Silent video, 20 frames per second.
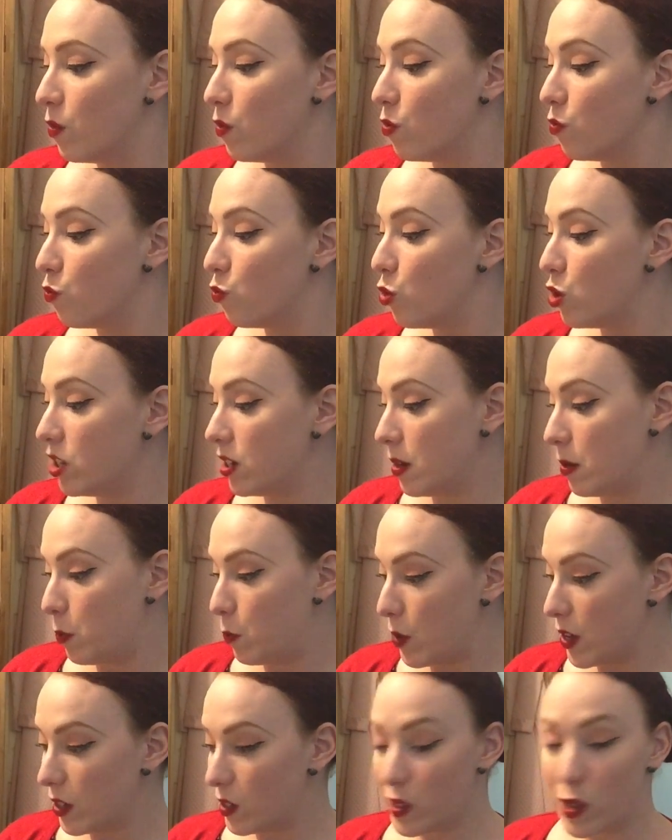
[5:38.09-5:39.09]
wouldn't
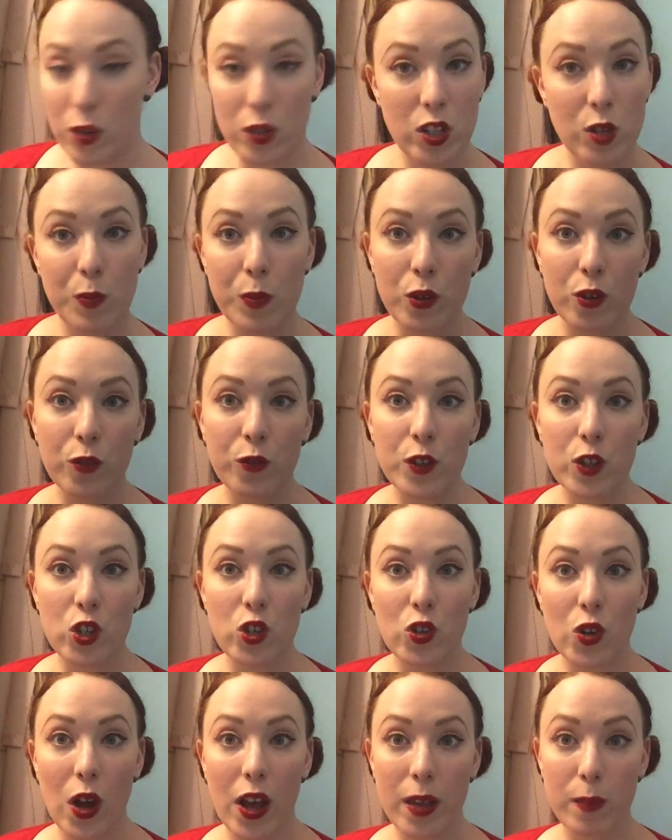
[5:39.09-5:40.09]
be suitable for
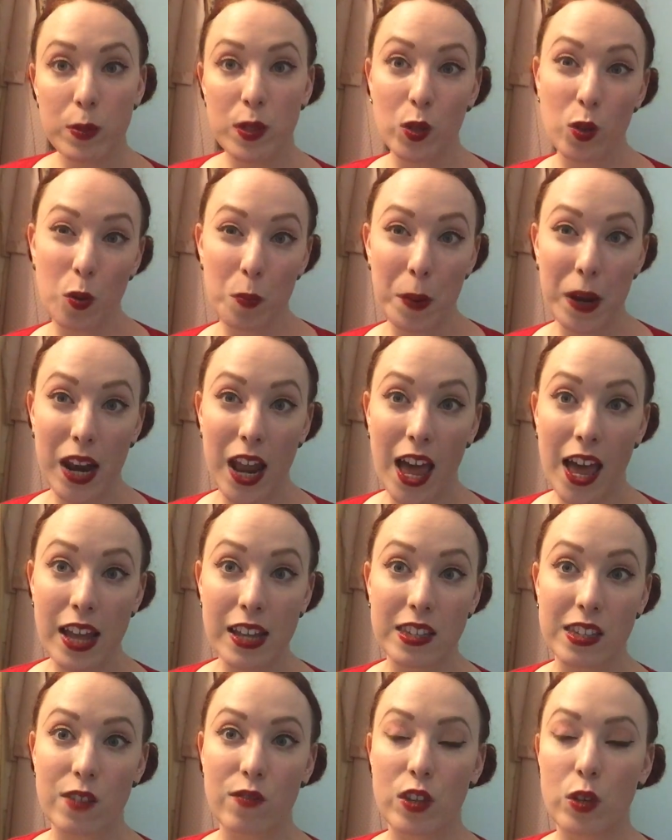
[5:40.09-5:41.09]
stripes or
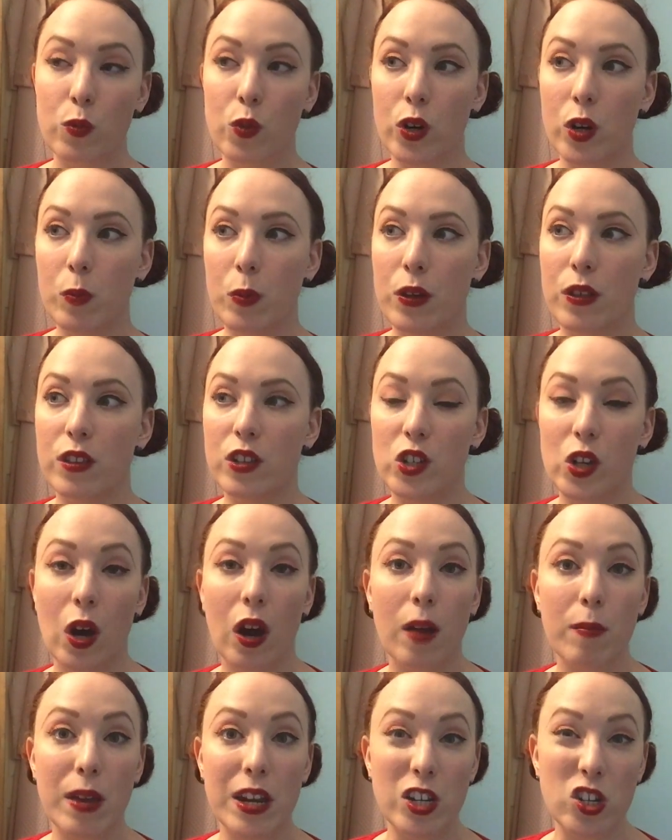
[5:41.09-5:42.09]
plaids if you want to put the
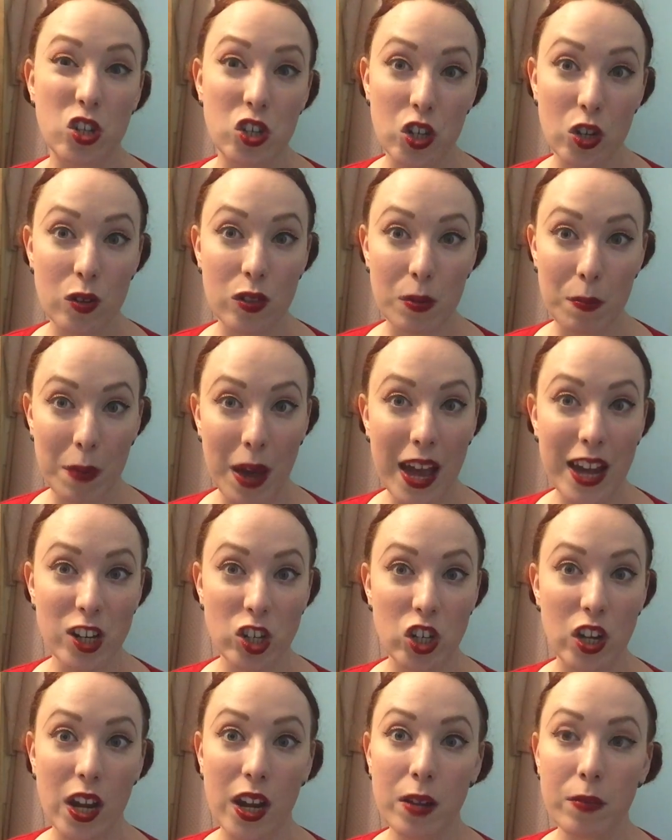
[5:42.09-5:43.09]
time in to do the
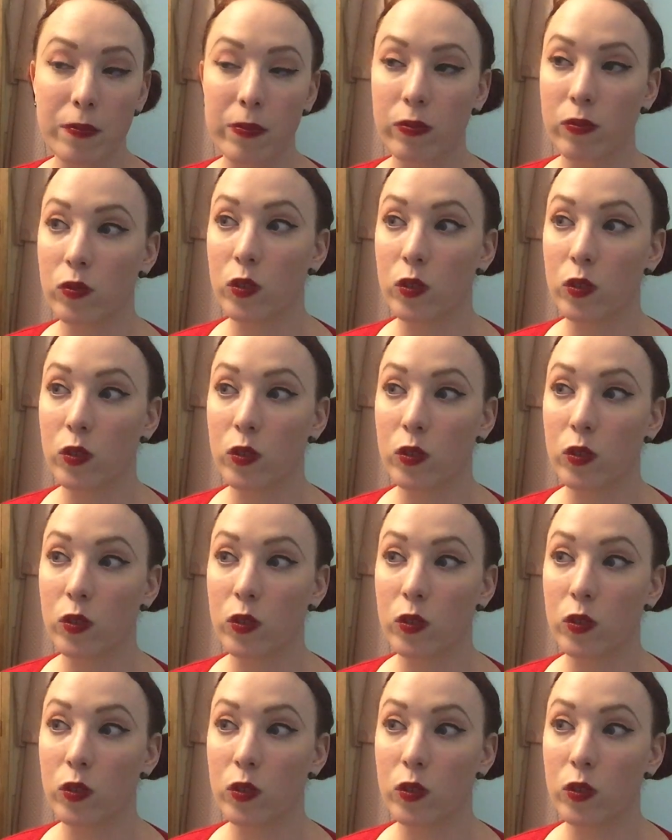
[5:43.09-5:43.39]
matching.